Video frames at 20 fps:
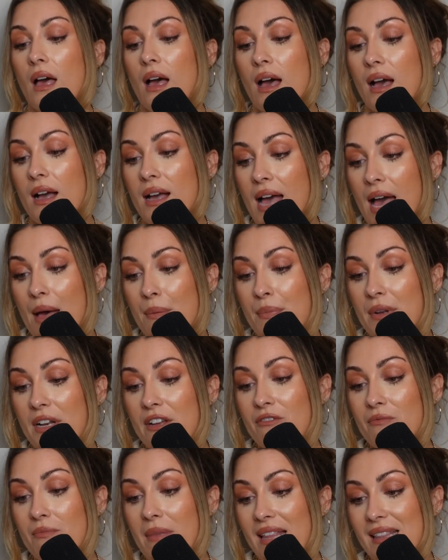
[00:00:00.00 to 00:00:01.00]
A couple
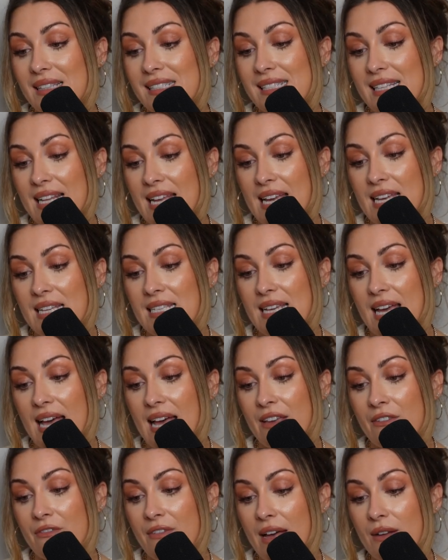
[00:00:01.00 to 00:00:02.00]
of months later,
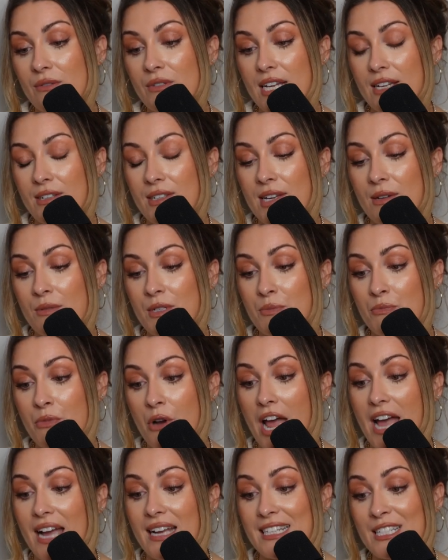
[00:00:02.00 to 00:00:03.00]
I found out I was
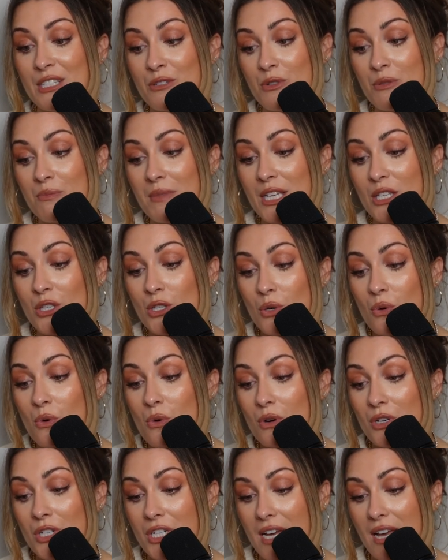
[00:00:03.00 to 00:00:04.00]
pregnant with my
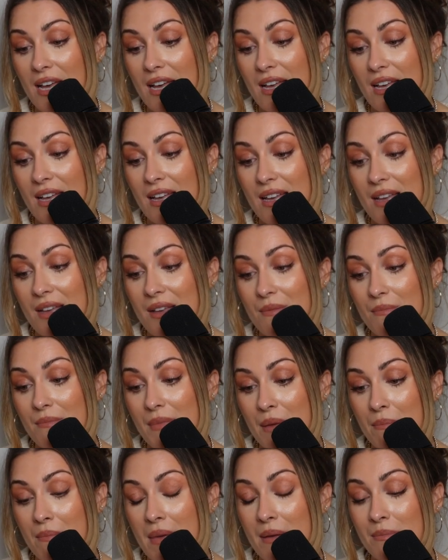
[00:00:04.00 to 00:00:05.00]
daughter,
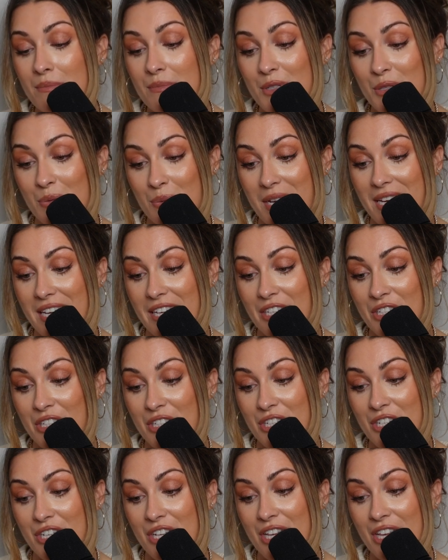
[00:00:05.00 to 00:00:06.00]
my mum's
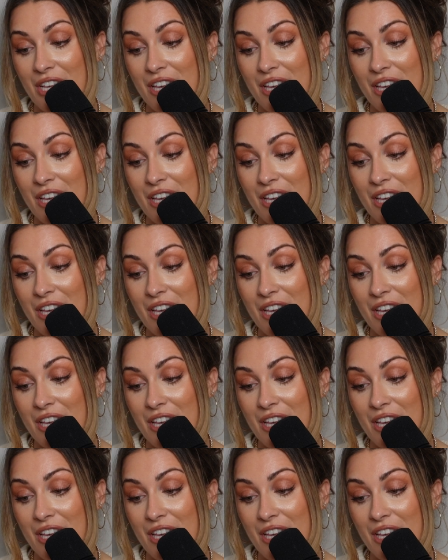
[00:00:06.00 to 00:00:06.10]
wish.